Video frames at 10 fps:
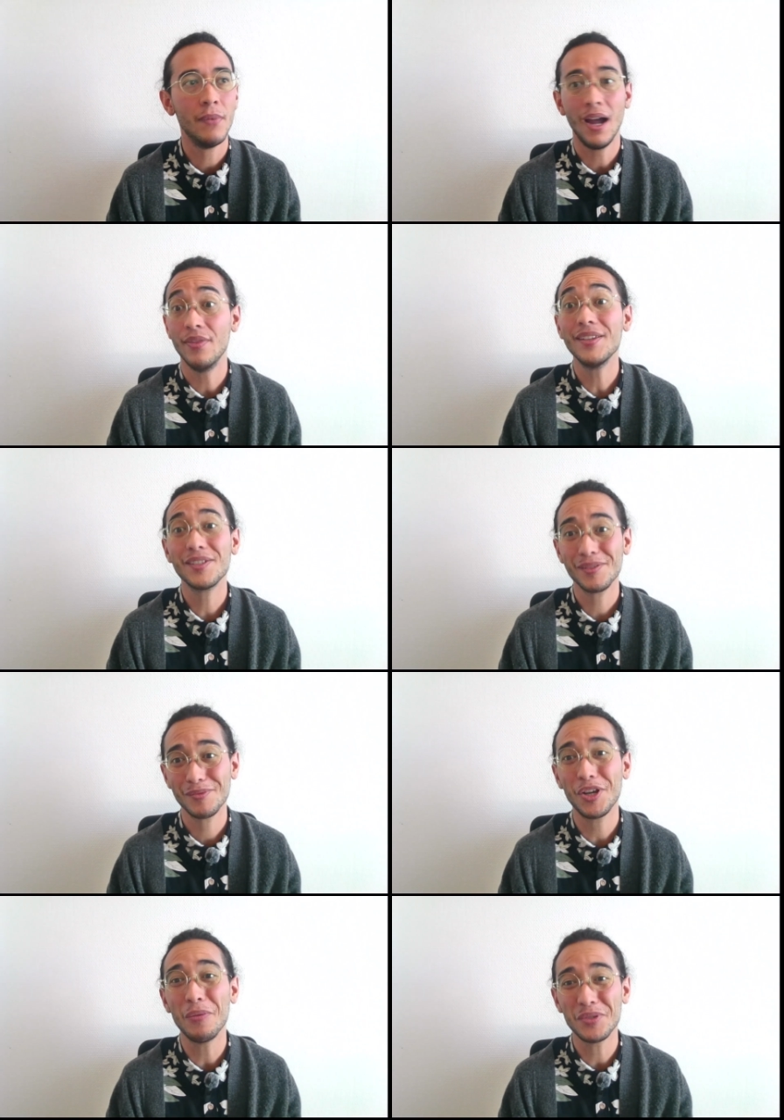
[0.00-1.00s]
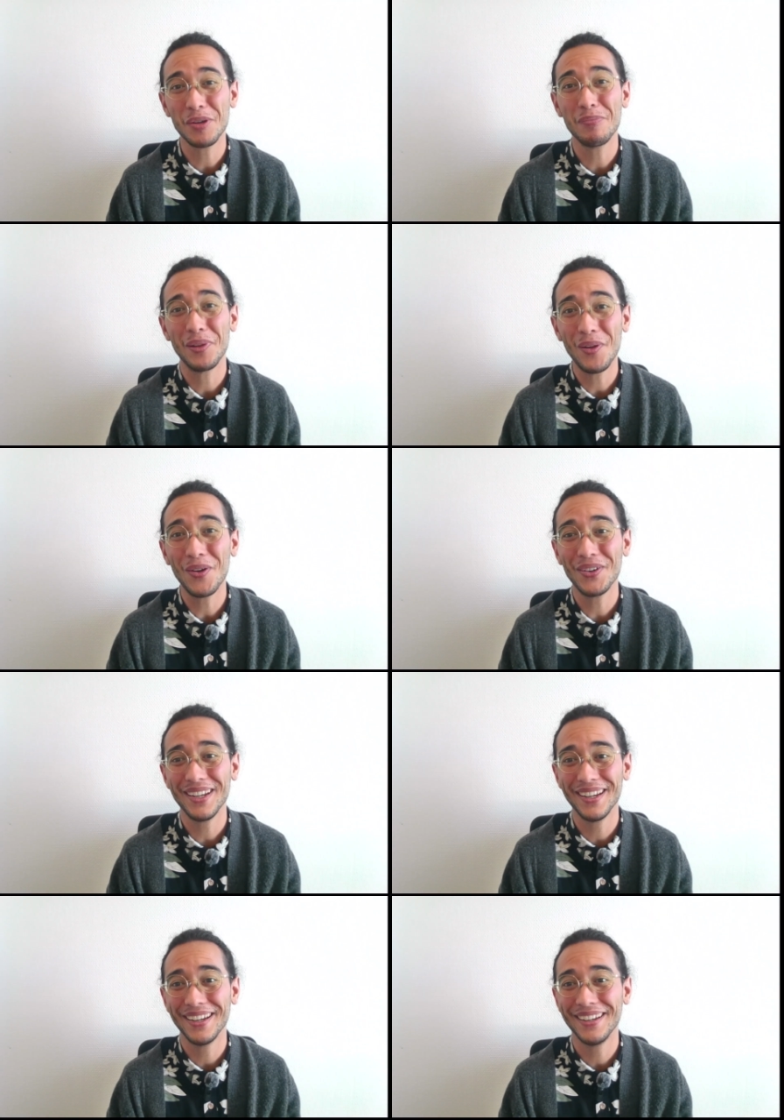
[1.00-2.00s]
And this comes up a lot
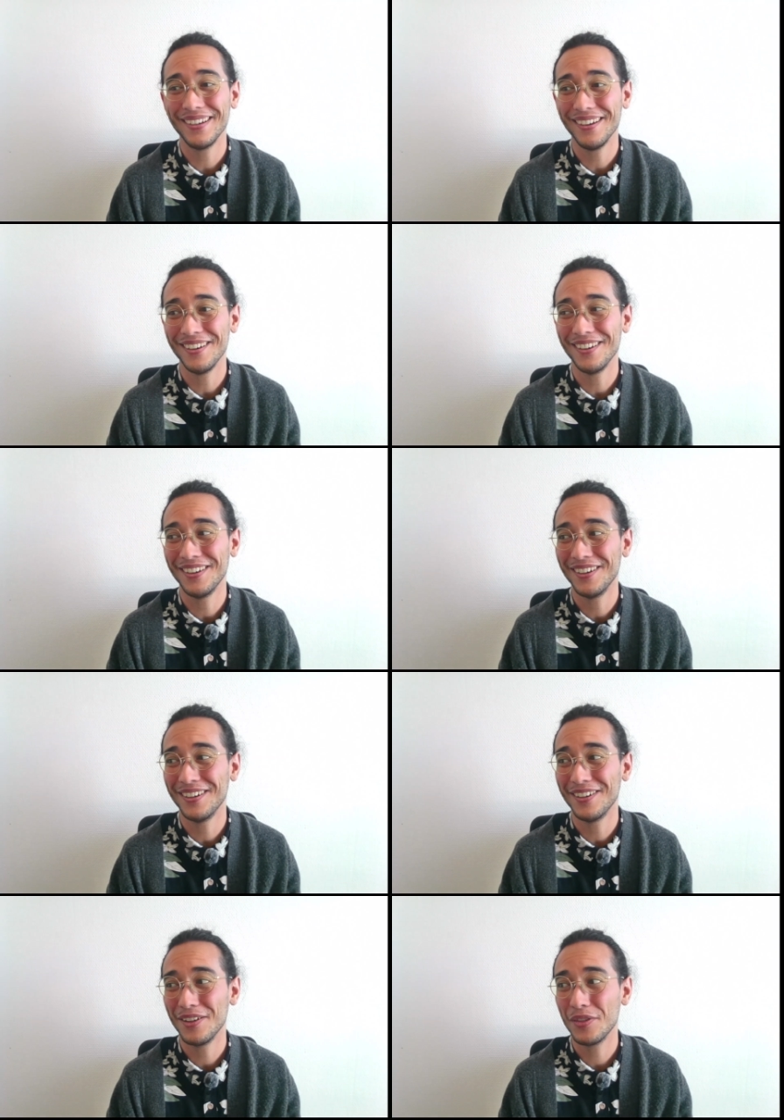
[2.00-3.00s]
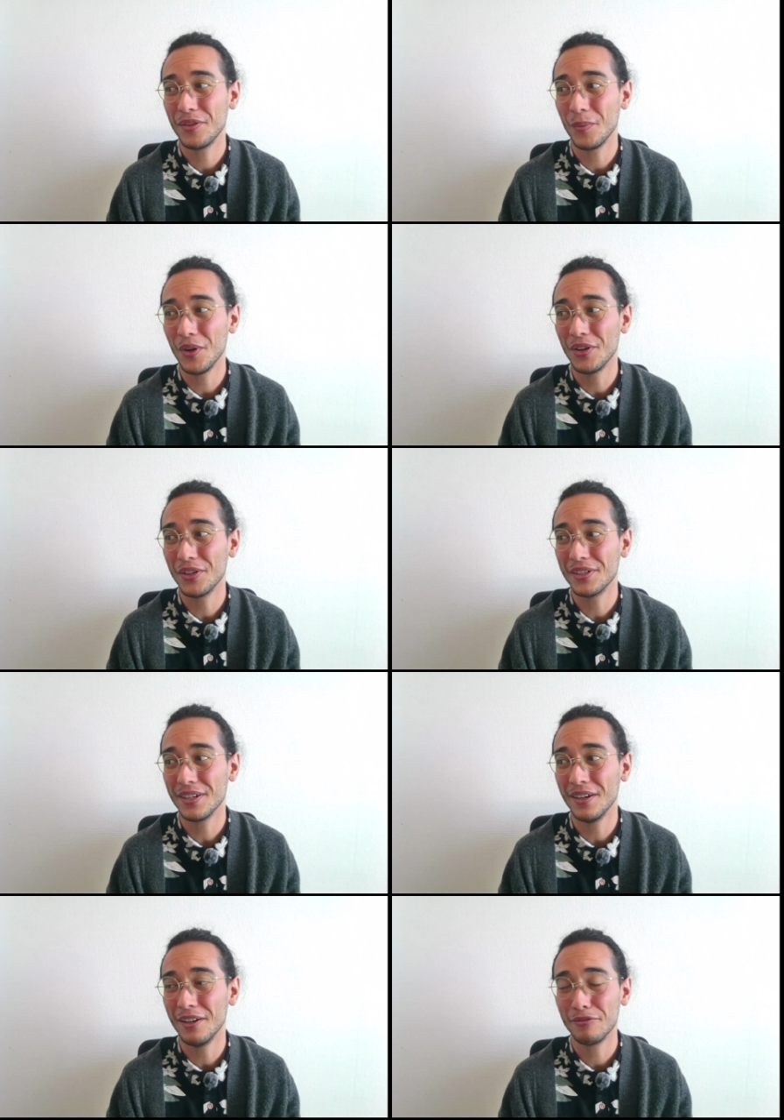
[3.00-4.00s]
in the word,
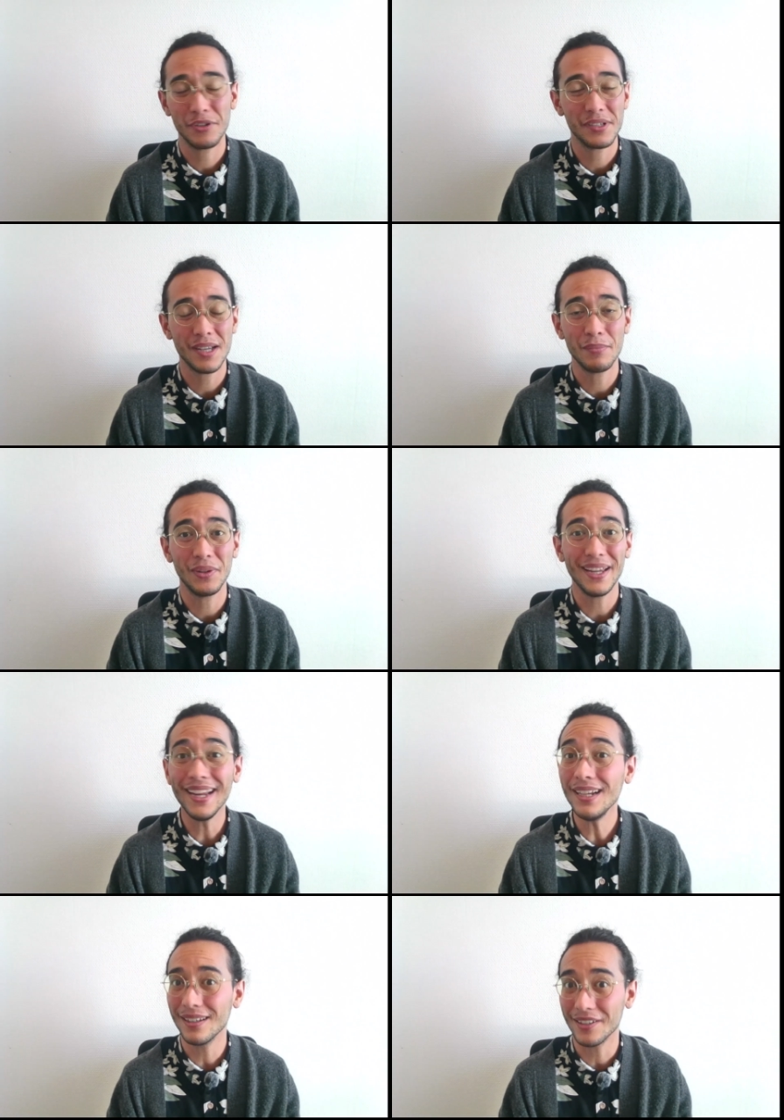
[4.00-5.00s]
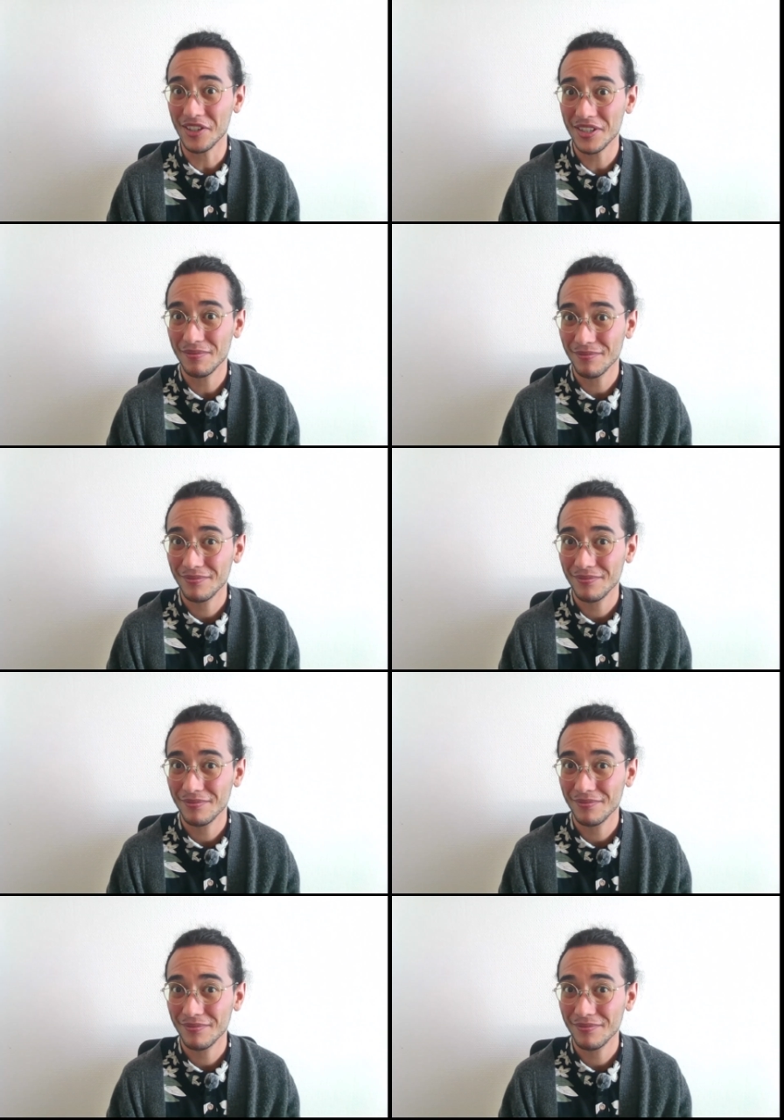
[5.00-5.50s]
for example, England.